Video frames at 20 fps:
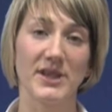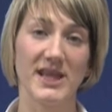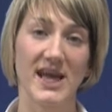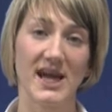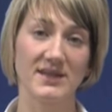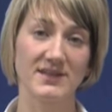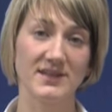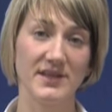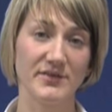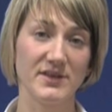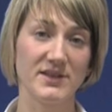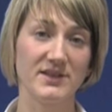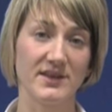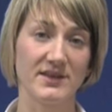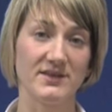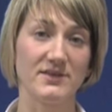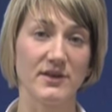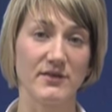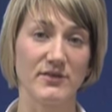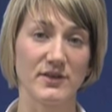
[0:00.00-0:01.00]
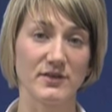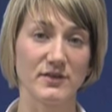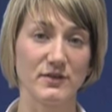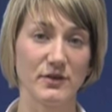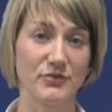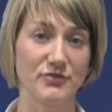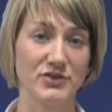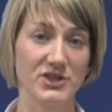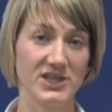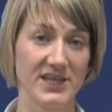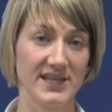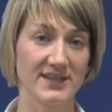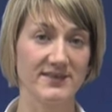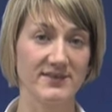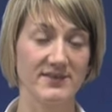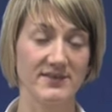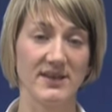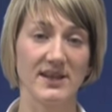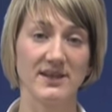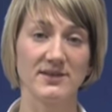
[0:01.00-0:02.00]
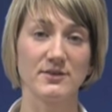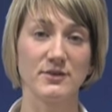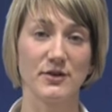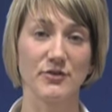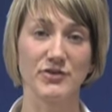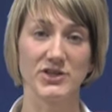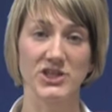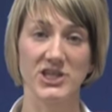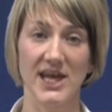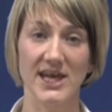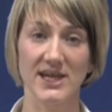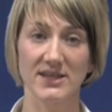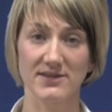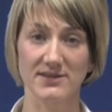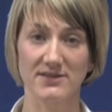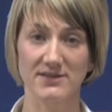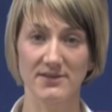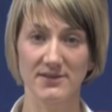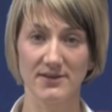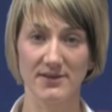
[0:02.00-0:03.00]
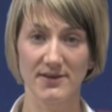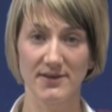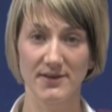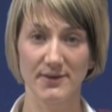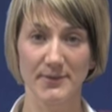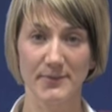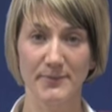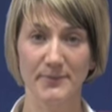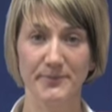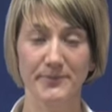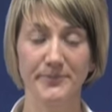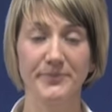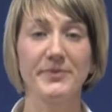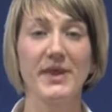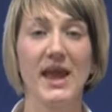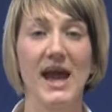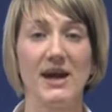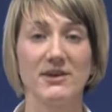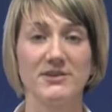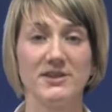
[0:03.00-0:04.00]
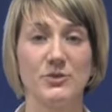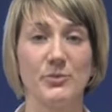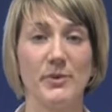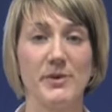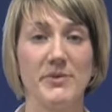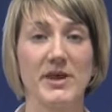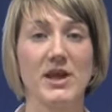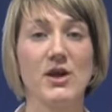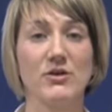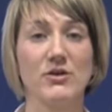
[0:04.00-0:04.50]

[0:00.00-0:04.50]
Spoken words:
were the activities of the suffragists and suffragettes? How did women